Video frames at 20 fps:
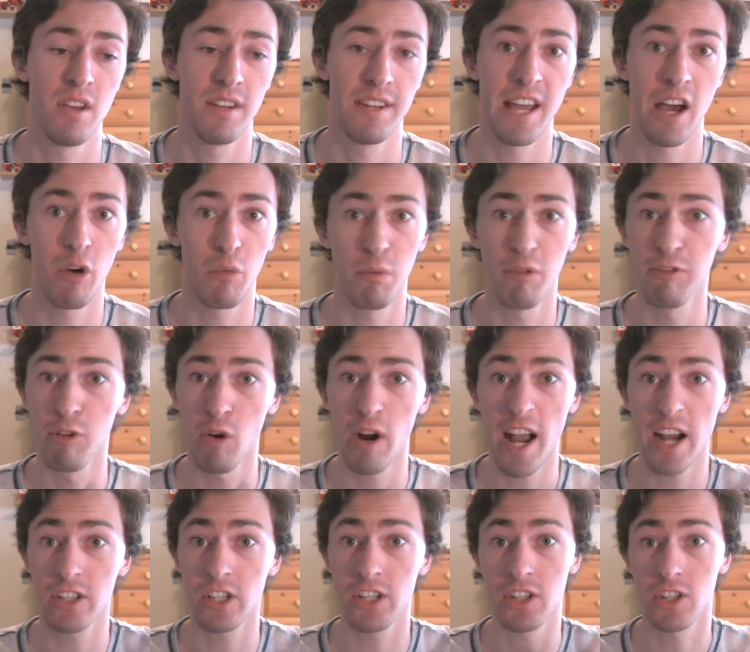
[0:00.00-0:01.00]
Now, before I
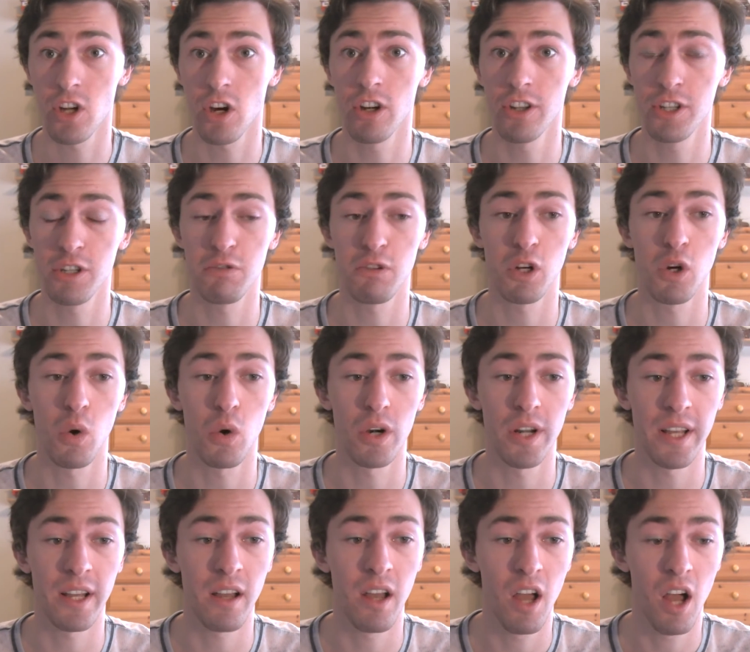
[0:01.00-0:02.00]
actually started this
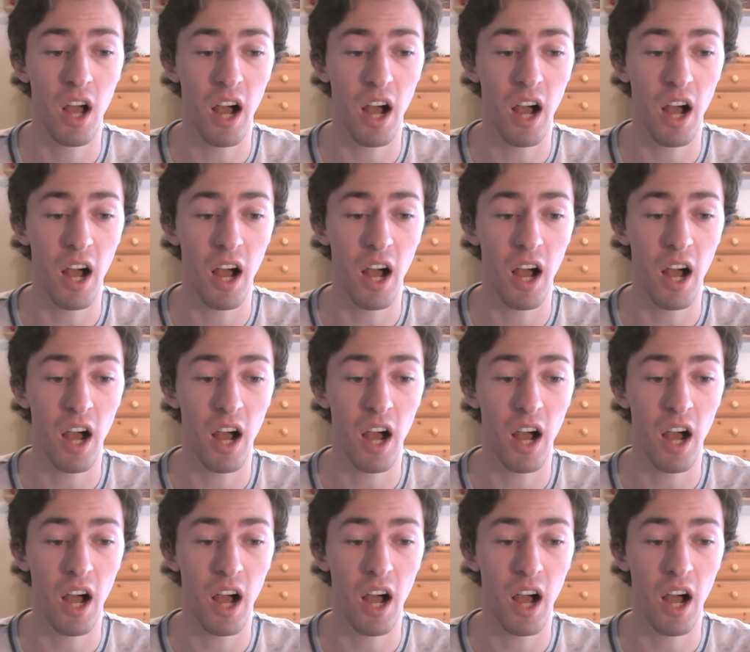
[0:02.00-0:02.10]
recording,